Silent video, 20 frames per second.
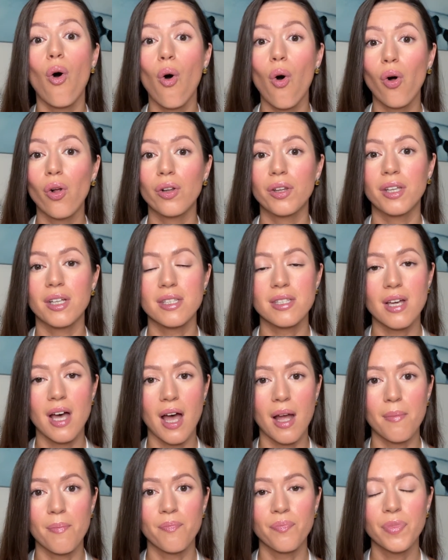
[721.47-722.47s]
all the
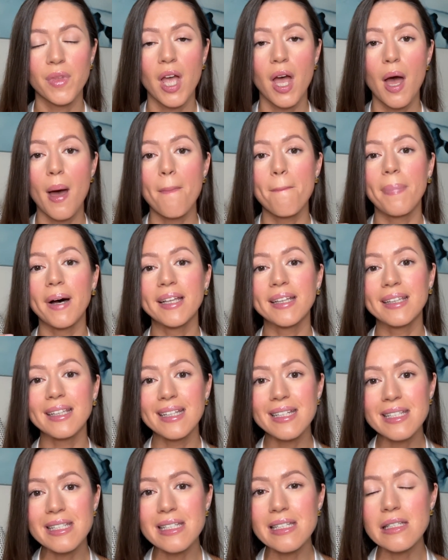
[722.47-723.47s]
time. But
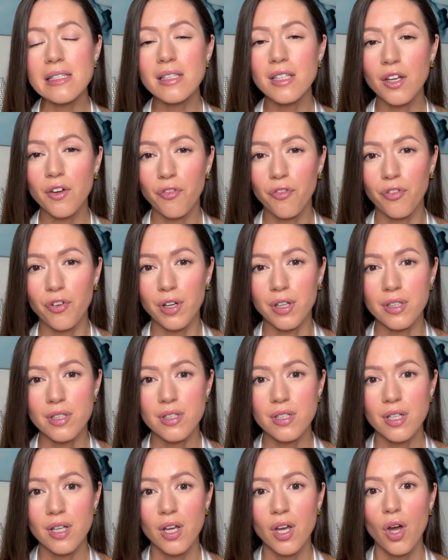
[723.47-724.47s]
this is different.